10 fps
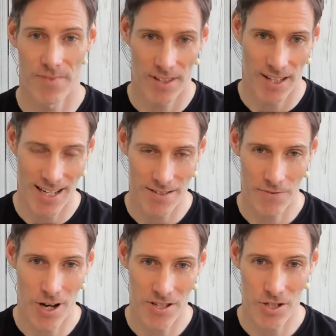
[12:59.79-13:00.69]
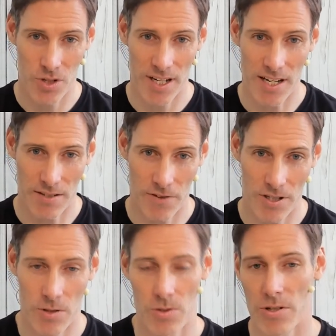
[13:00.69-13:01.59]
That's the first two keys, the first
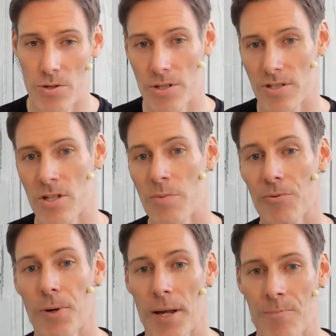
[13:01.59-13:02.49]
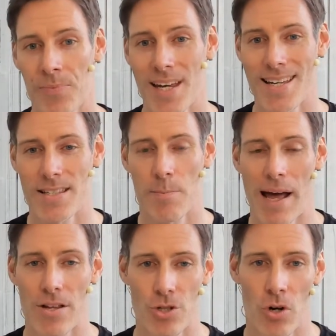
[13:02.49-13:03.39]
two solutions. Number three is to
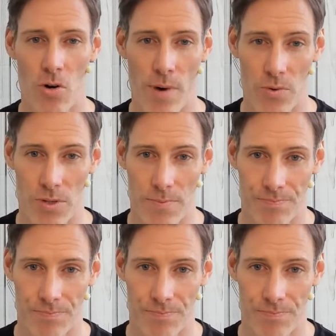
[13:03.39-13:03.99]
balance your hormones.